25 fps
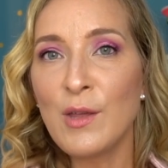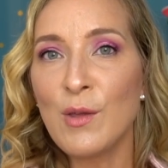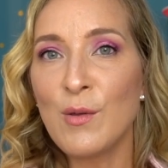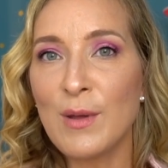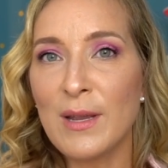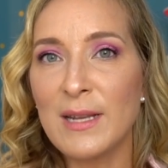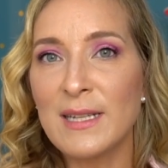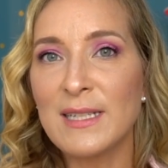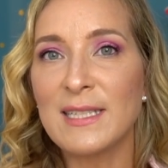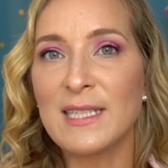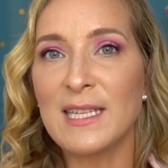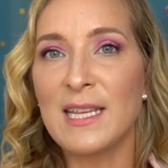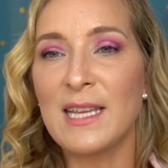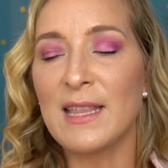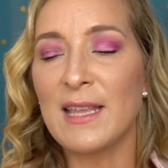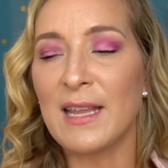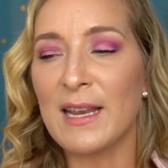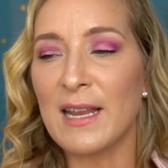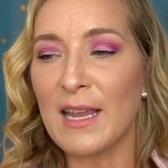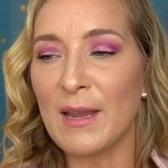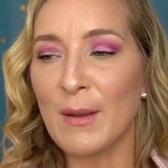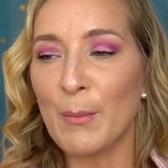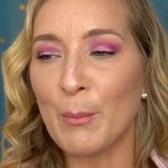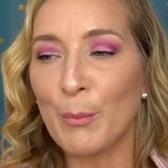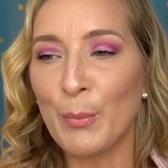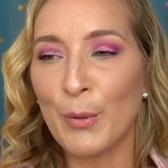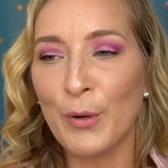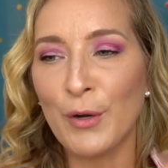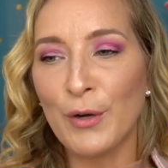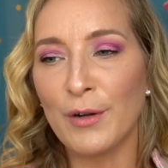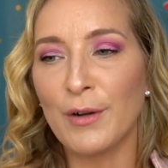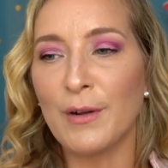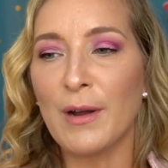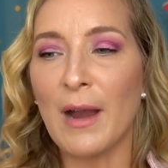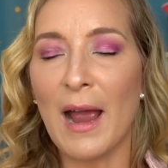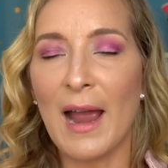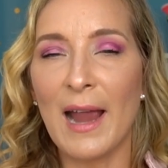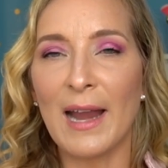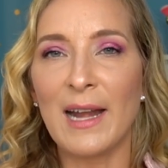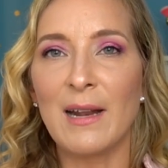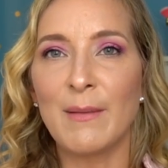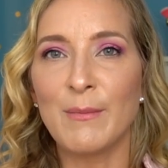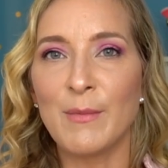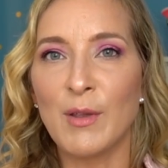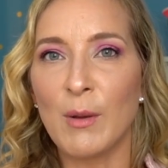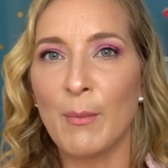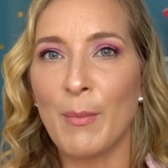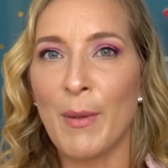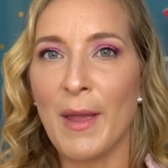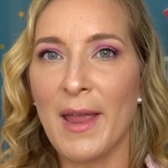you can see that per
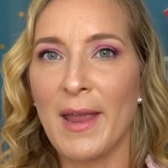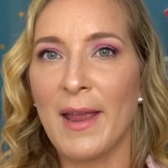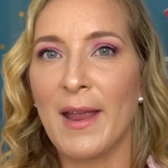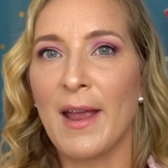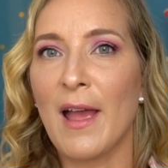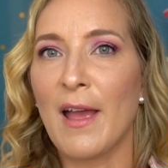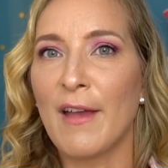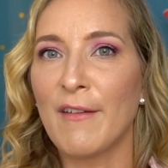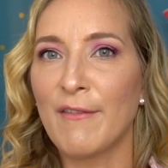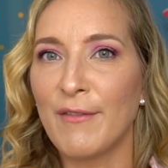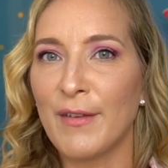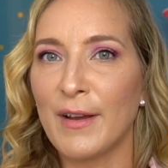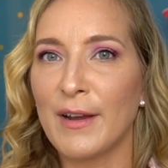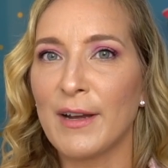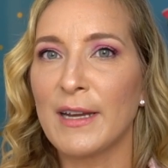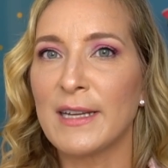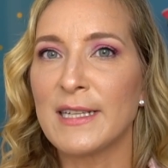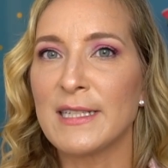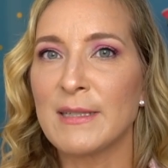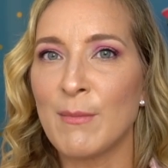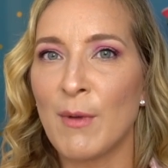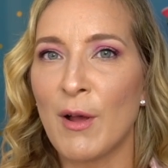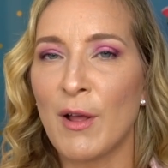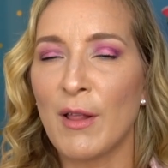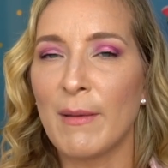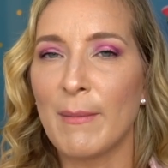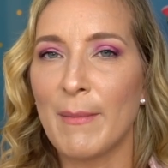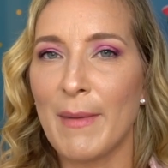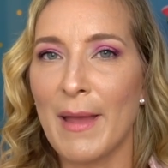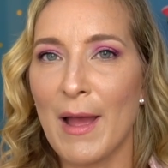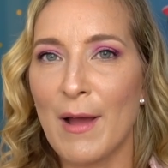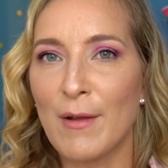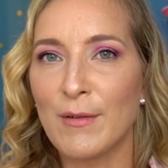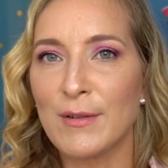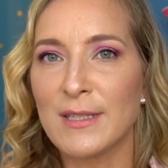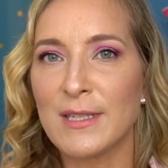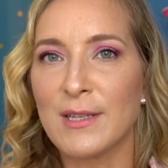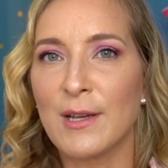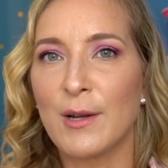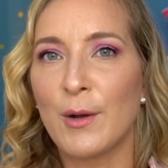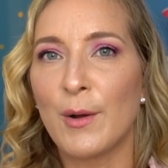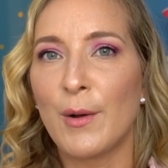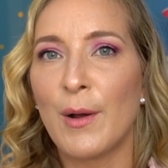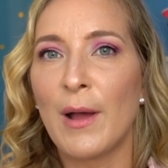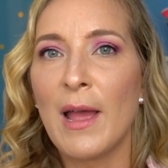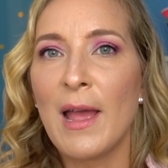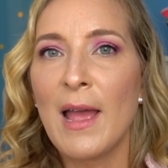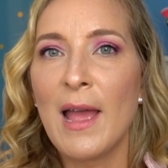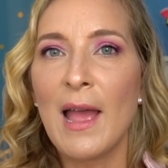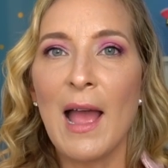item you're paying a very small amount.
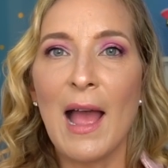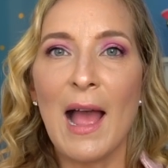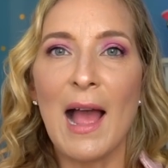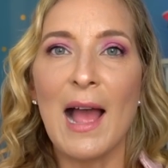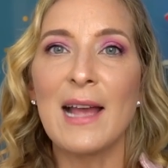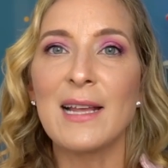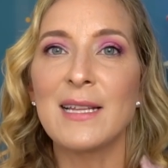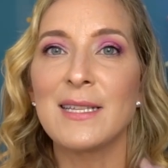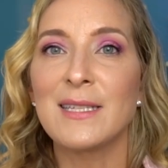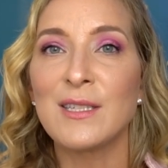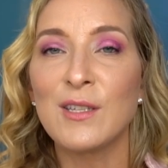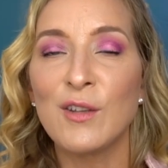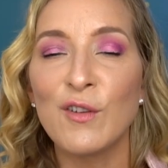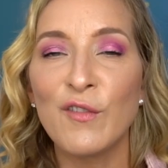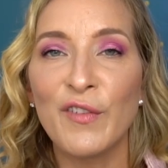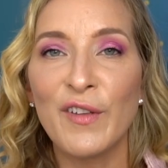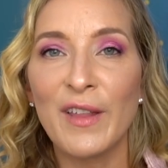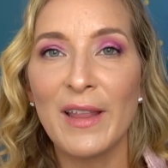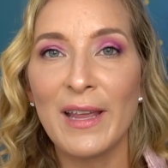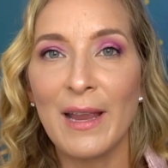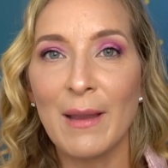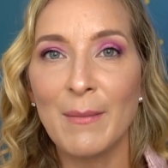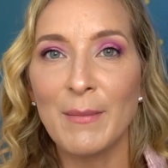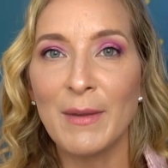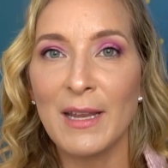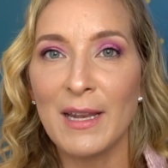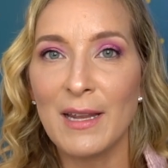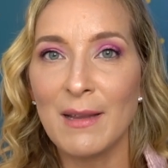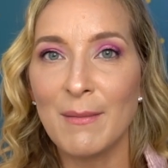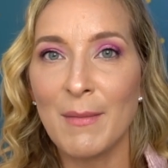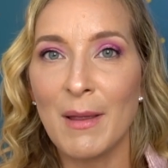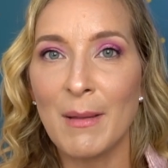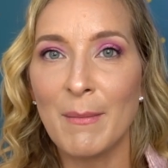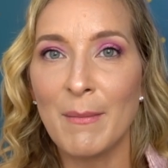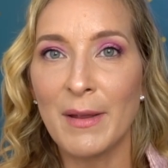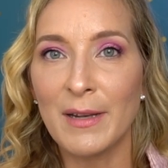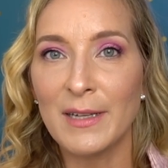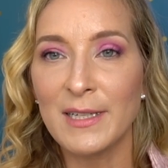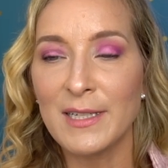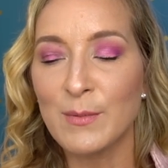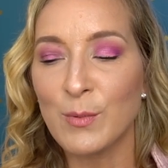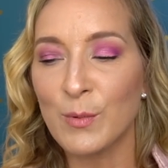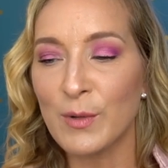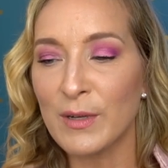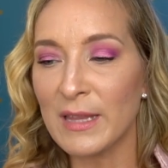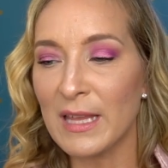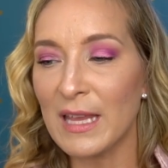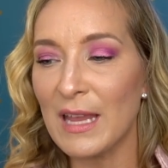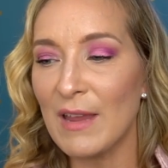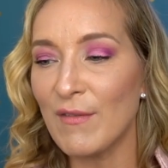So I still feel like I'm getting my money's
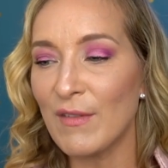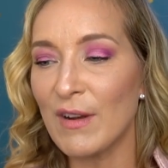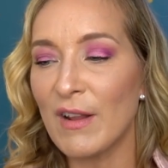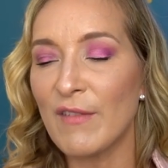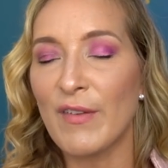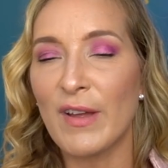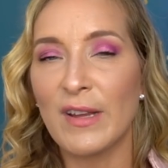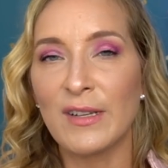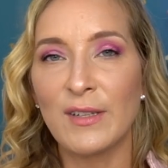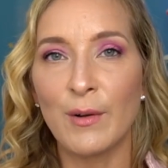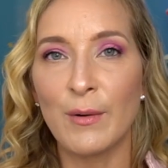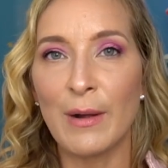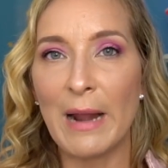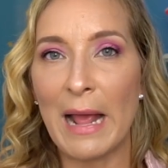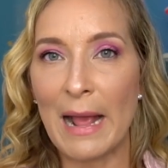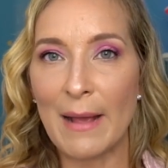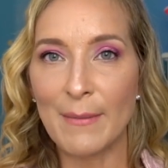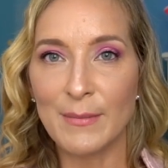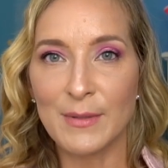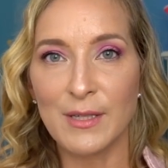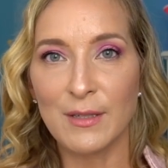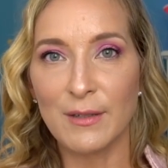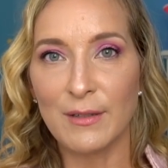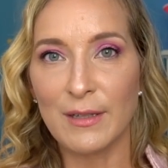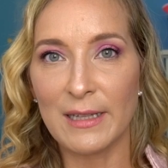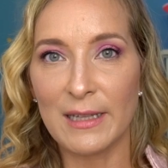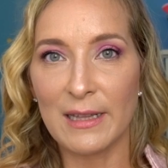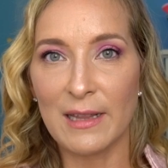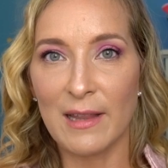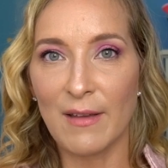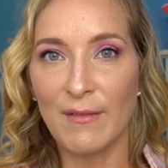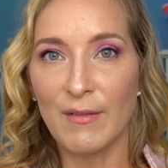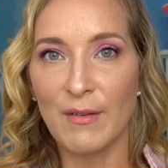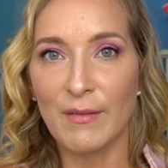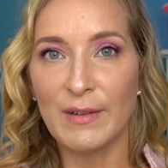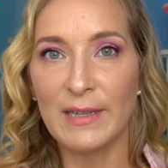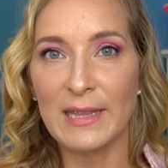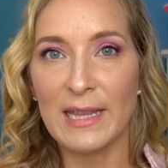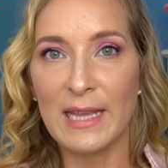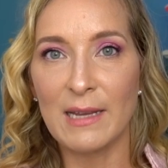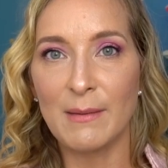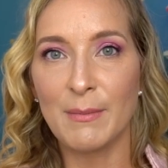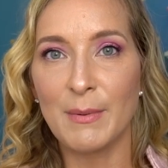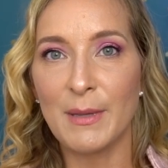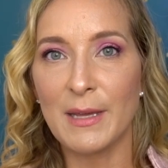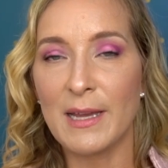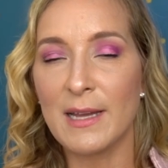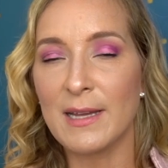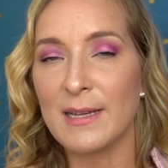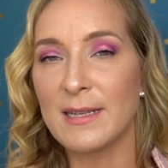worth even if I don't absolutely love everything
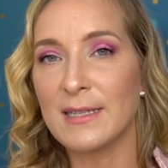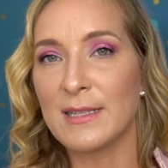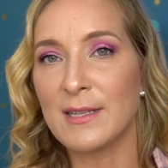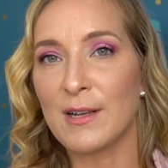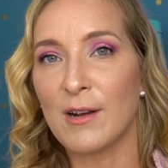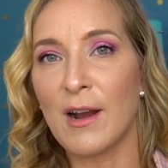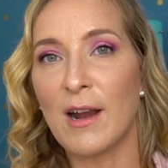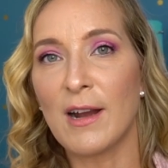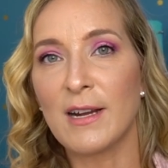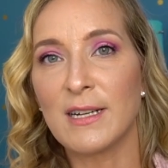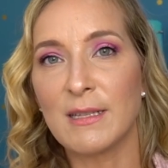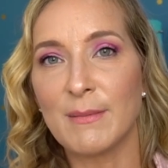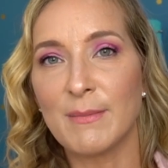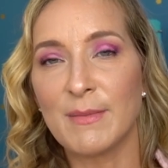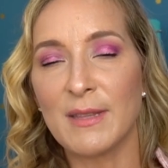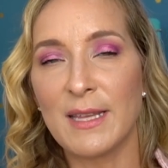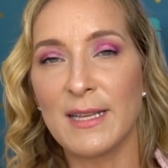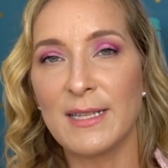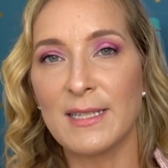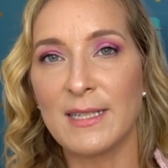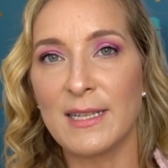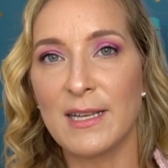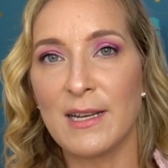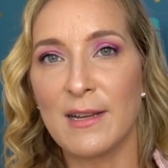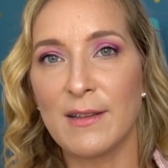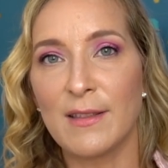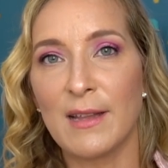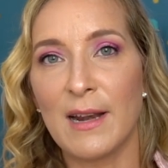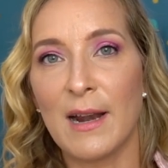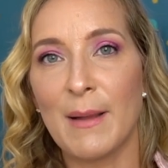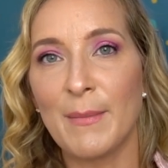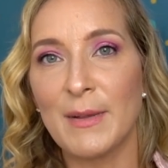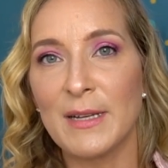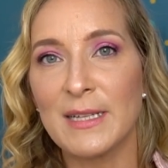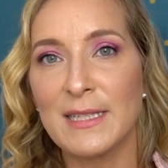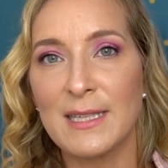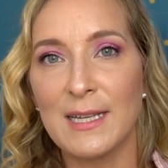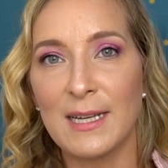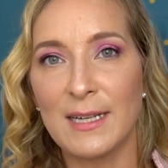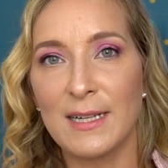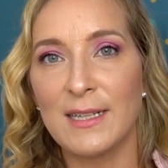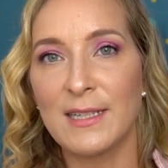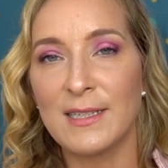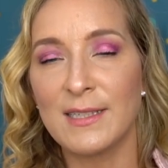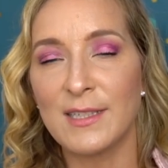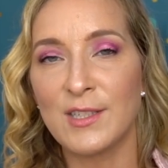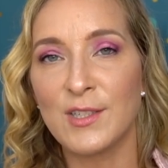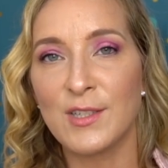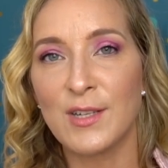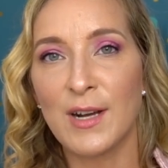because there are some things in here that I'm
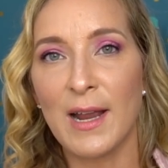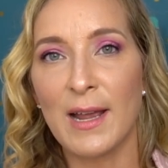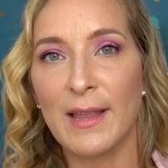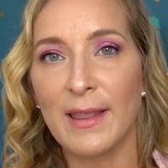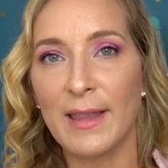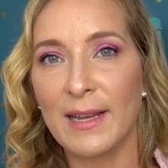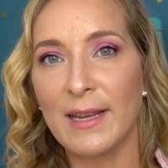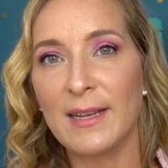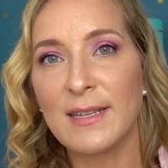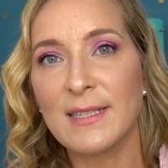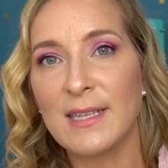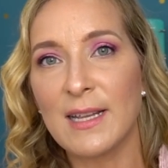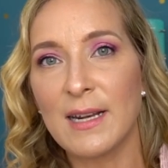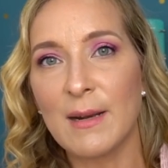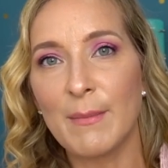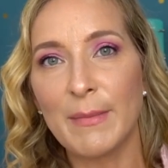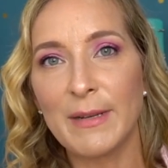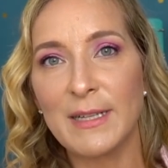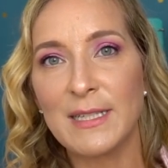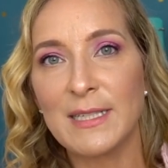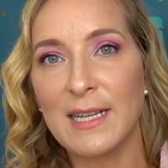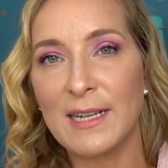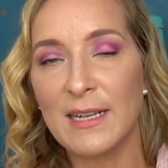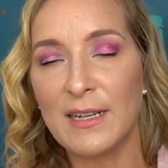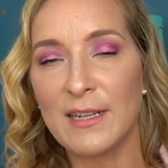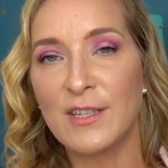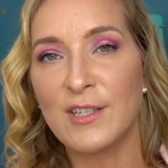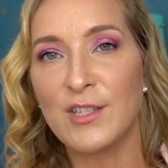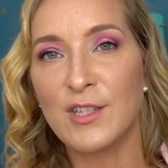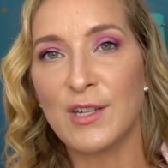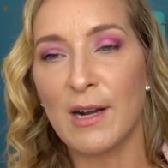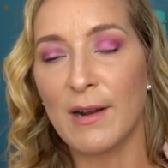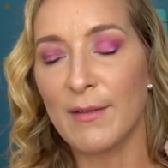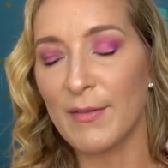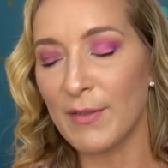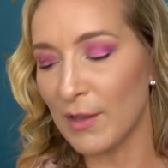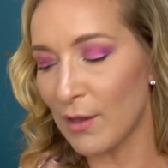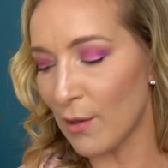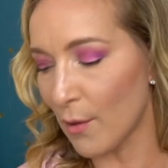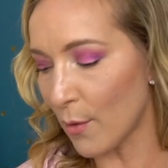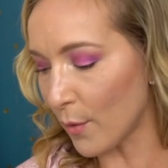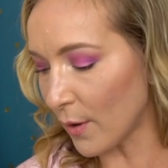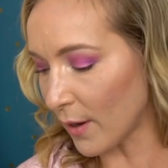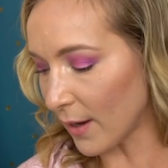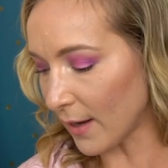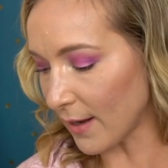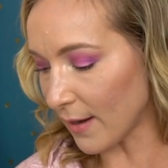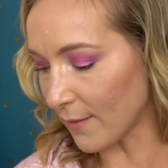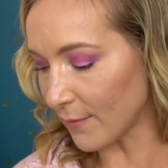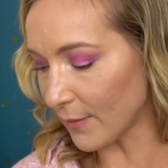excited to try. Like I said, I'm excited to try the
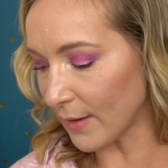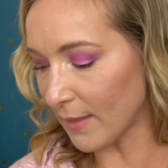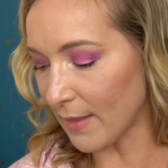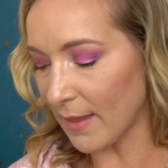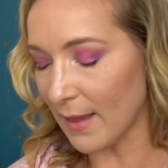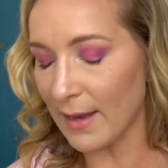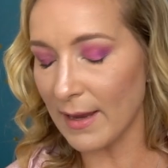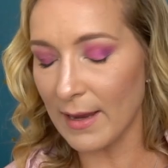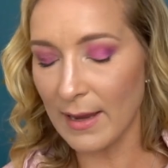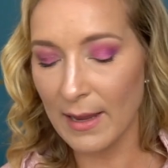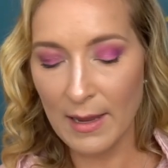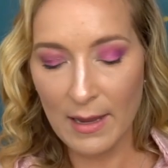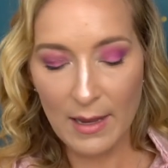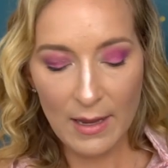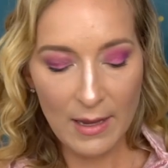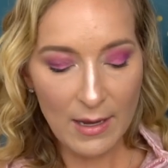yoga and everything.